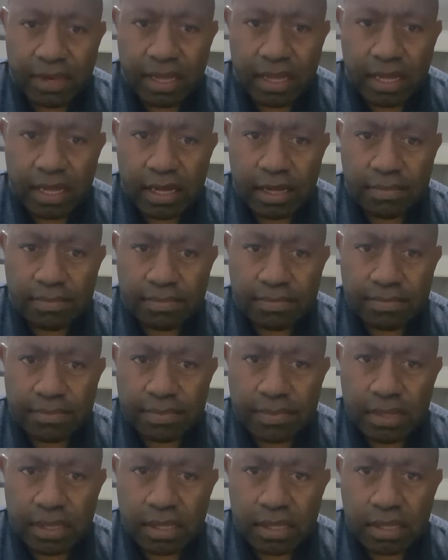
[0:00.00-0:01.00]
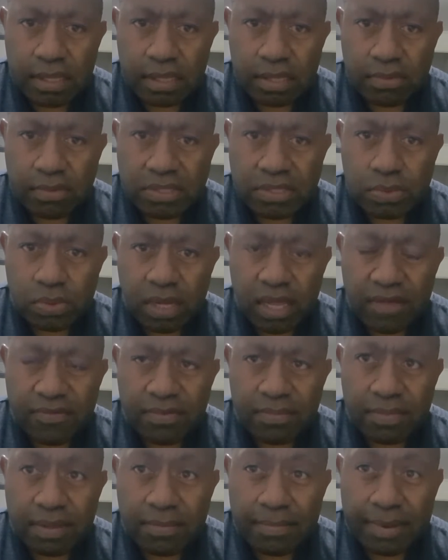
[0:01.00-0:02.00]
Um, the reason why I
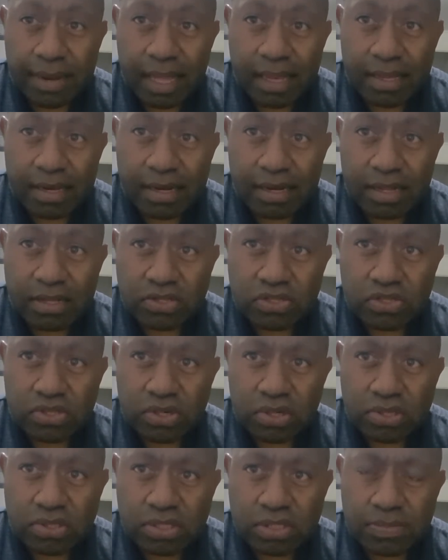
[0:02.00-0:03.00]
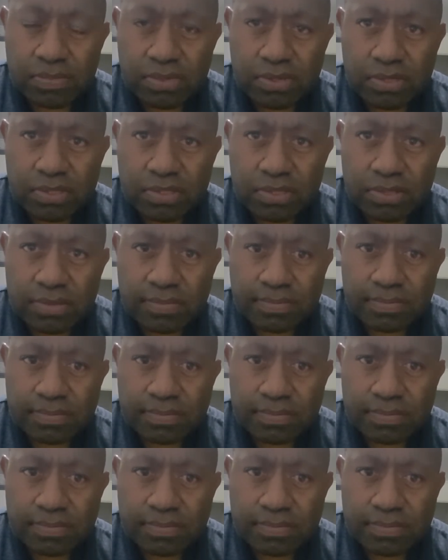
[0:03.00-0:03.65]
haven't been planted in a church is because